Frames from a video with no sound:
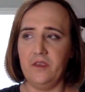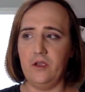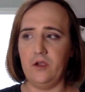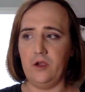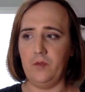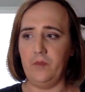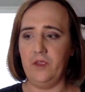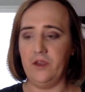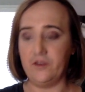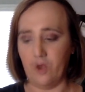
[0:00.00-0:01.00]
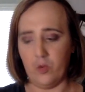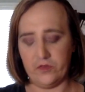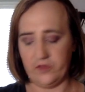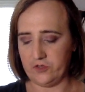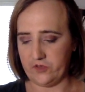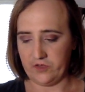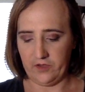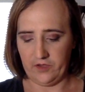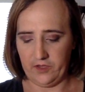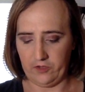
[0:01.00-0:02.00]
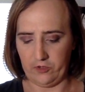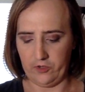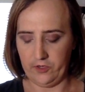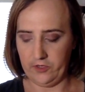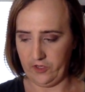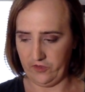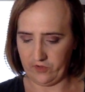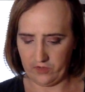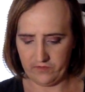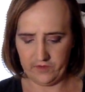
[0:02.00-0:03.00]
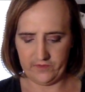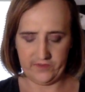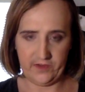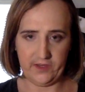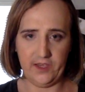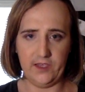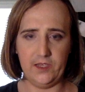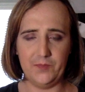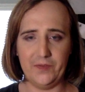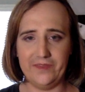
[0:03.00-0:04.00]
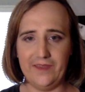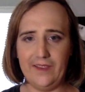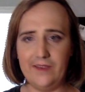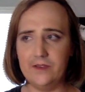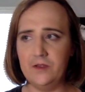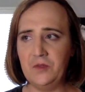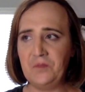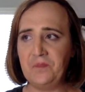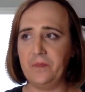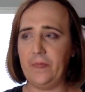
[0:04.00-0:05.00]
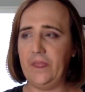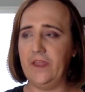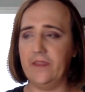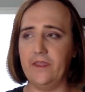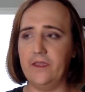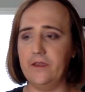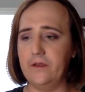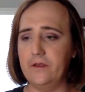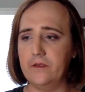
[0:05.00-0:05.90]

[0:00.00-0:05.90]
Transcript: And it's always interesting to hear conservatives say gatekeep on that, and then